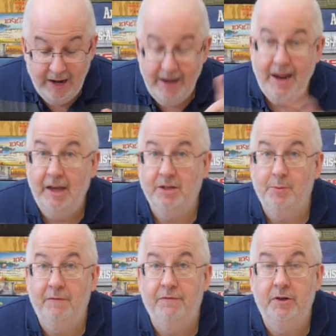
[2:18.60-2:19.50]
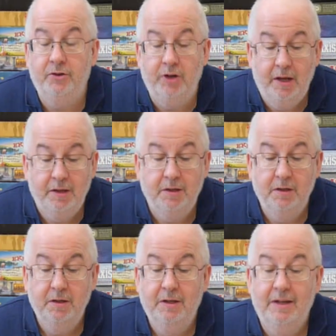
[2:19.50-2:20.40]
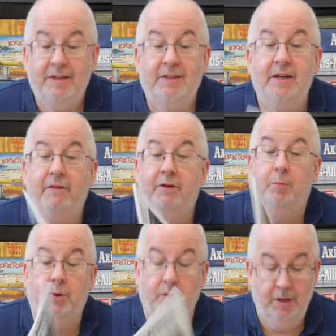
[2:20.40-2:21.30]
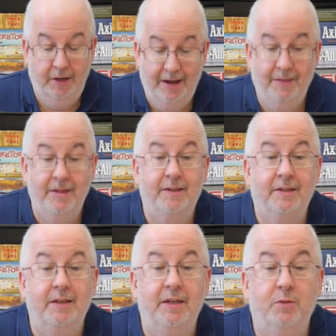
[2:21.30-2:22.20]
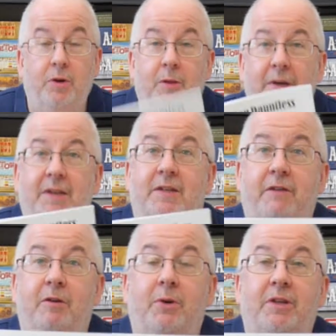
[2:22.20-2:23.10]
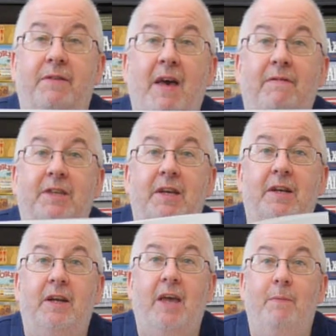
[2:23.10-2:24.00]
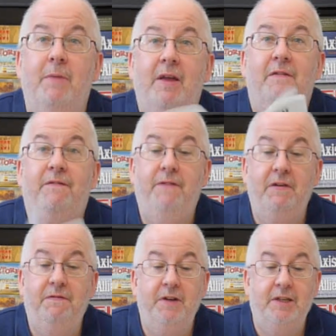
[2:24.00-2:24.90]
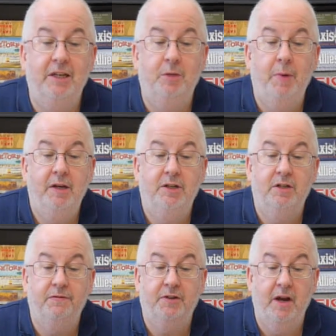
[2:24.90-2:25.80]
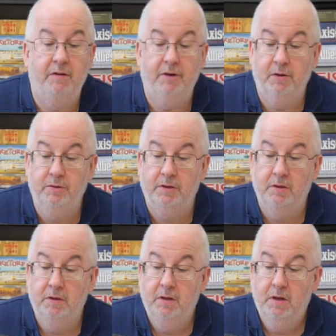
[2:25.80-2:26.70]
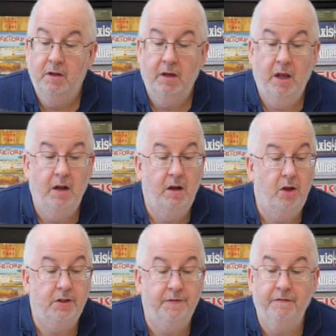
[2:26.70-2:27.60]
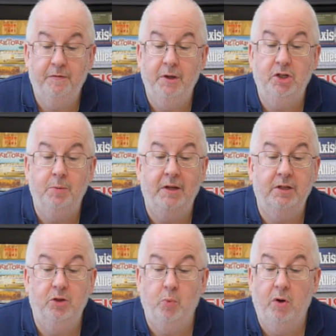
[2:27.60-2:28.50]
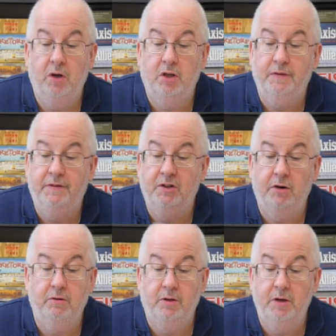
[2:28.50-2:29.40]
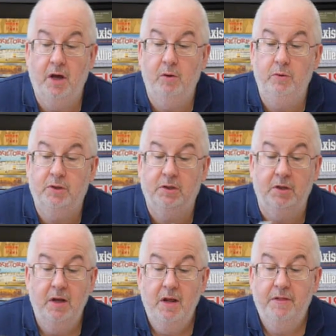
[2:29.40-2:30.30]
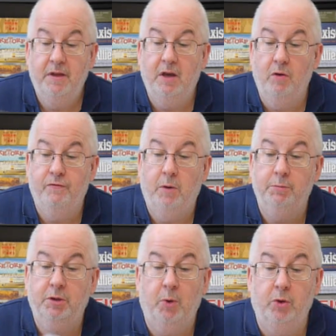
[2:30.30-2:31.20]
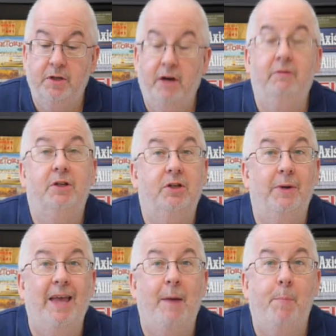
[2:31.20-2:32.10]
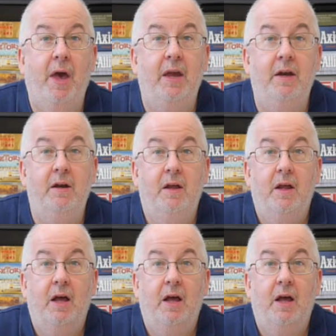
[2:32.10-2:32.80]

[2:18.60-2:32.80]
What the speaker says: Next, we haven't finished yet. Scenario book. Now, this is one of the biggest scenario books I've ever seen in a game. 56 pages of scenarios. Okay, lots of information about each one, lots of historical notes. They go from small scenarios to a campaign.